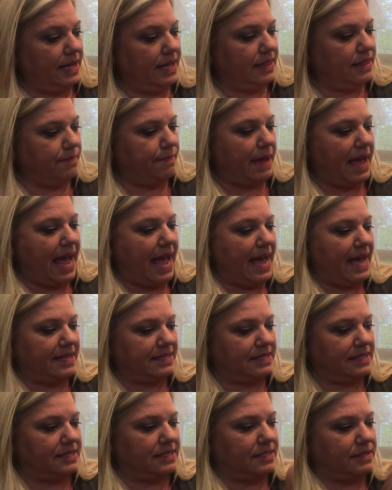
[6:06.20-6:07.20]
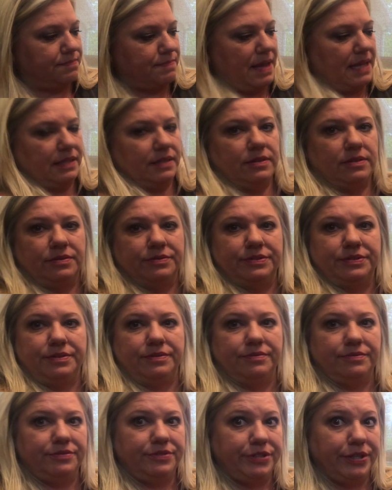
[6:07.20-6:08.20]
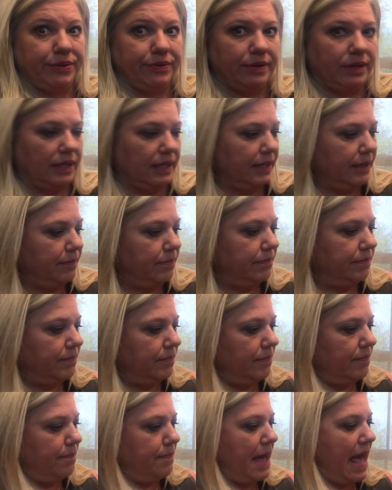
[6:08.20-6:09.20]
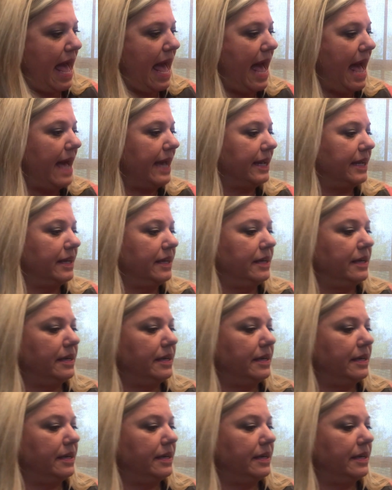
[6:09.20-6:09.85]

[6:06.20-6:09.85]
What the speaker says: in the past. This is my little doodling bag.